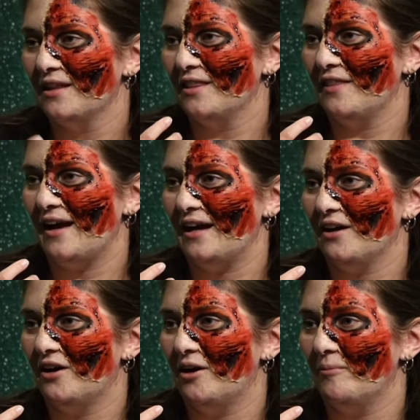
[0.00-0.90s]
that
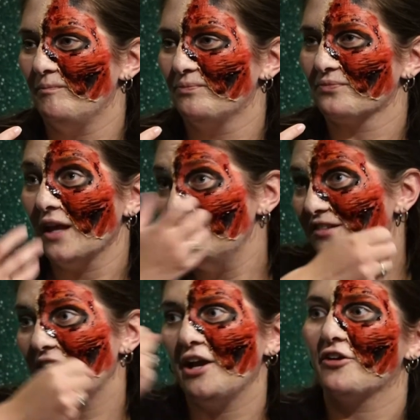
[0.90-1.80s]
um, it's
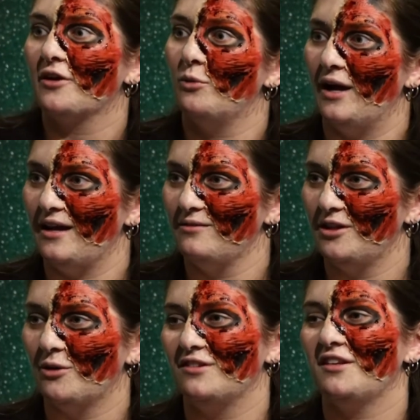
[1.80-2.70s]
tearing away. You
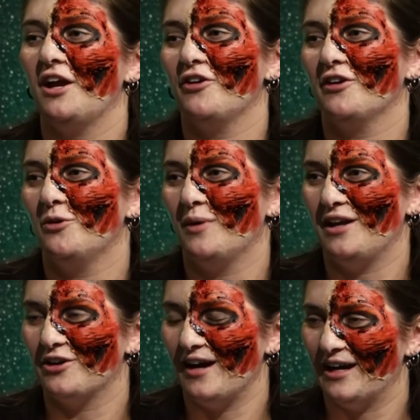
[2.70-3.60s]
know, it's tearing away
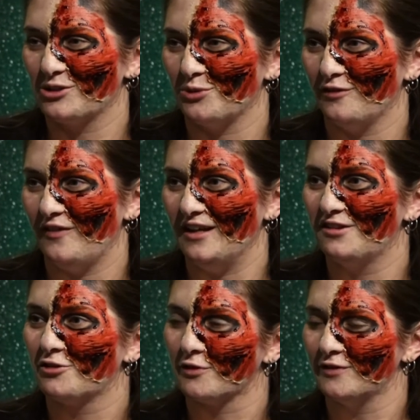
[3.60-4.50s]
your actual face
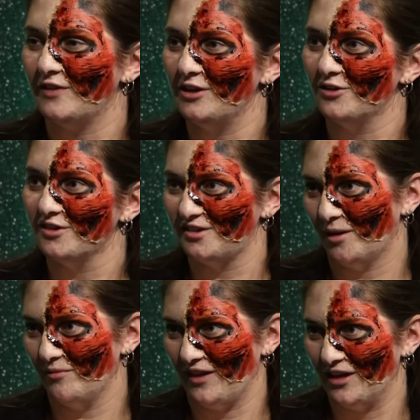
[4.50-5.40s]
to reveal
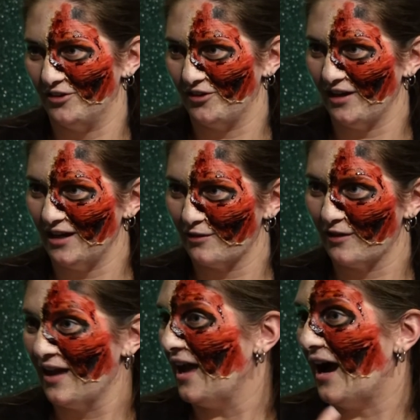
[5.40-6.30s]
something underneath.
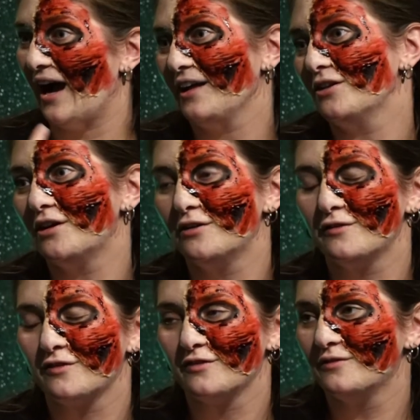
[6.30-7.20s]
I
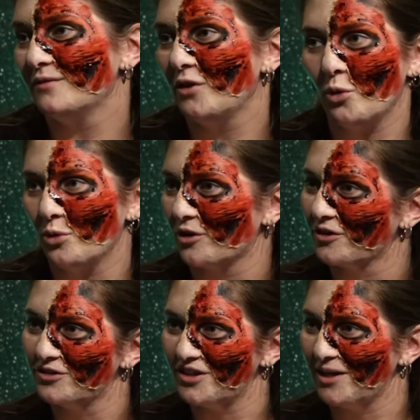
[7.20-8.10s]
love gore
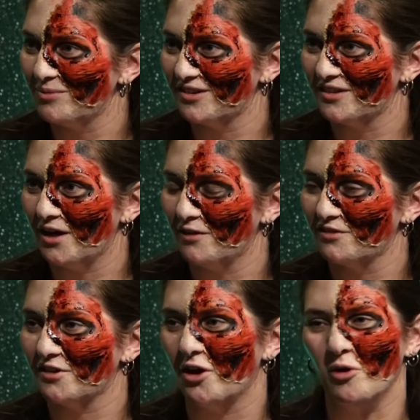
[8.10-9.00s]
type stuff,
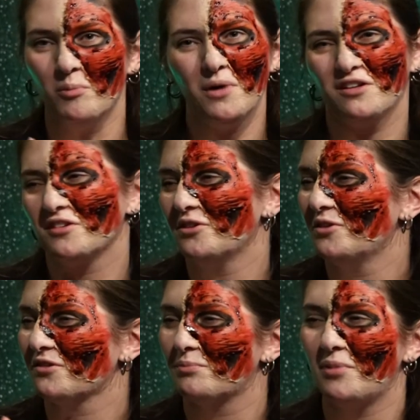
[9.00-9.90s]
so
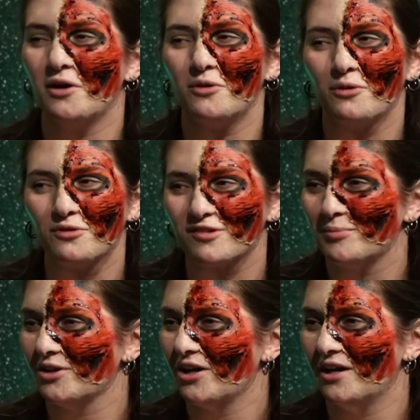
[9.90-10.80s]
muscles, bones,
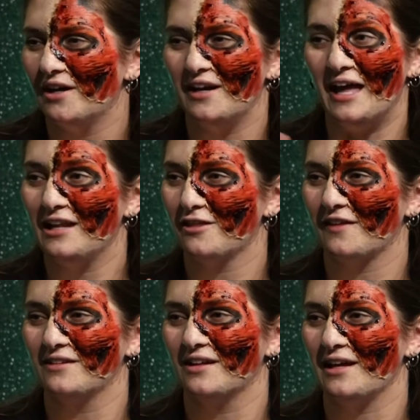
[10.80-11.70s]
blood,
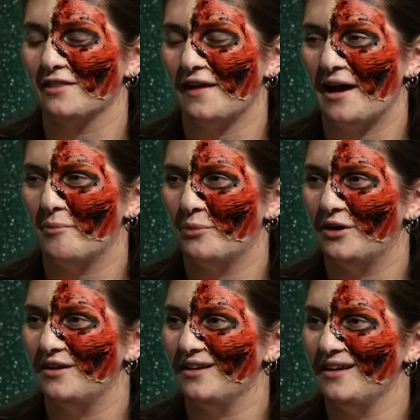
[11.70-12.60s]
anything like that,
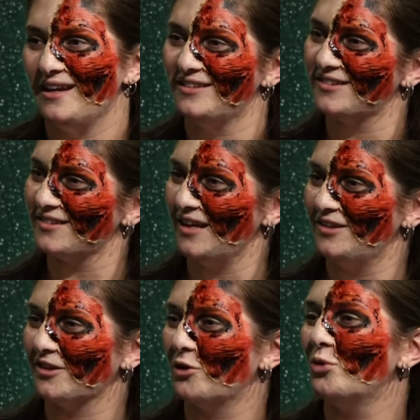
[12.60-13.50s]
but it's
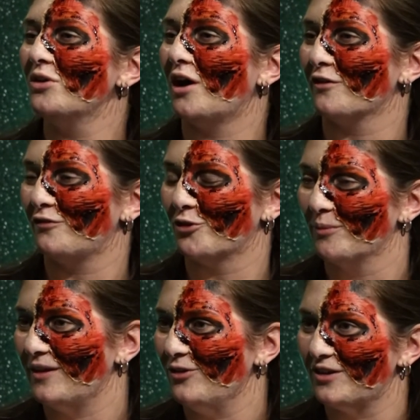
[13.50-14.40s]
it's a cool art form
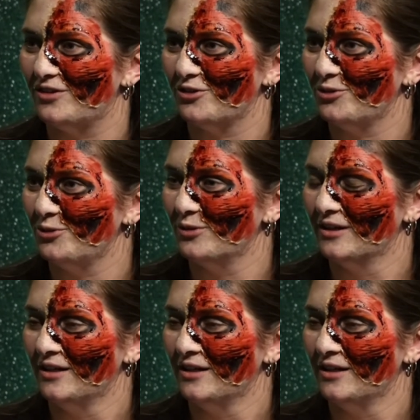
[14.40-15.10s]
that you can do